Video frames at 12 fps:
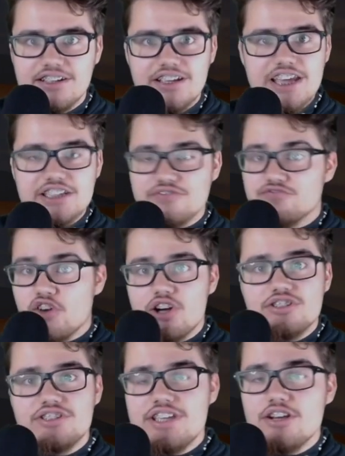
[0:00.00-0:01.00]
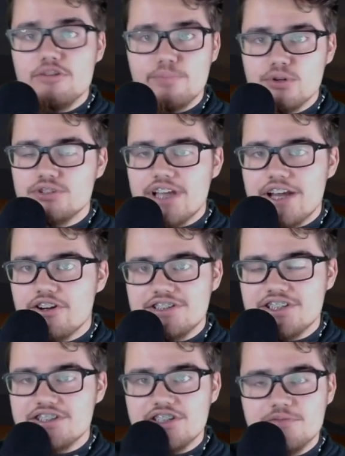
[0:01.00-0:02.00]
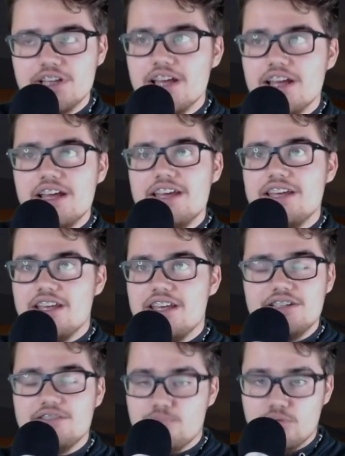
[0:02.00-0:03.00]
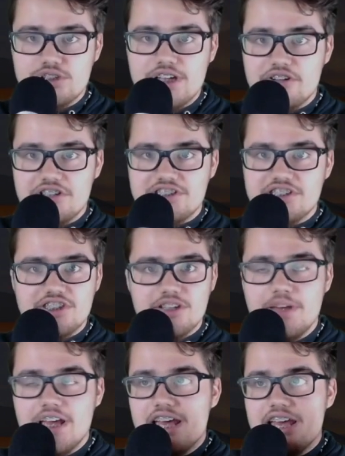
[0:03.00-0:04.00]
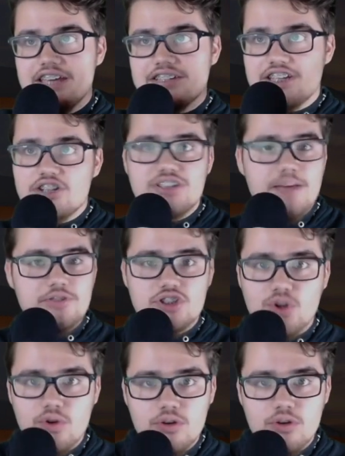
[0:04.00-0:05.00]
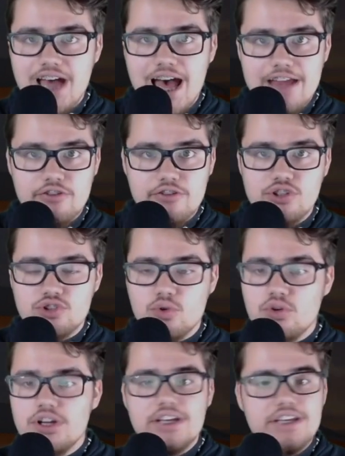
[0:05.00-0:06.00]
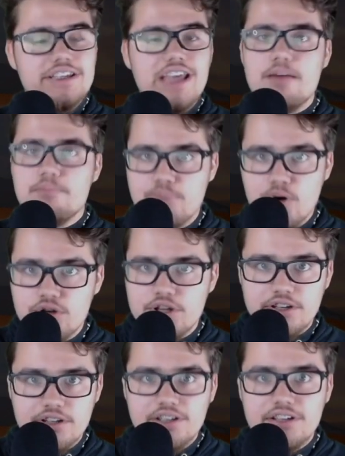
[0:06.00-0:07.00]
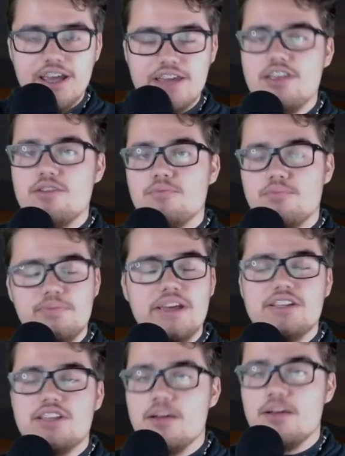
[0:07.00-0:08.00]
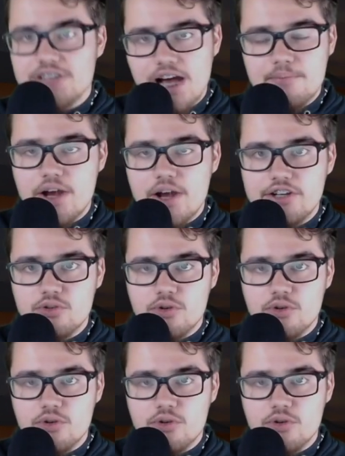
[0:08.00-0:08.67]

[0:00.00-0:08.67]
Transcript: His first year in Bruce Arians systems, in Bruce Arians' system, his interception total was higher than usual. He got booted, and they picked up Tom Brady to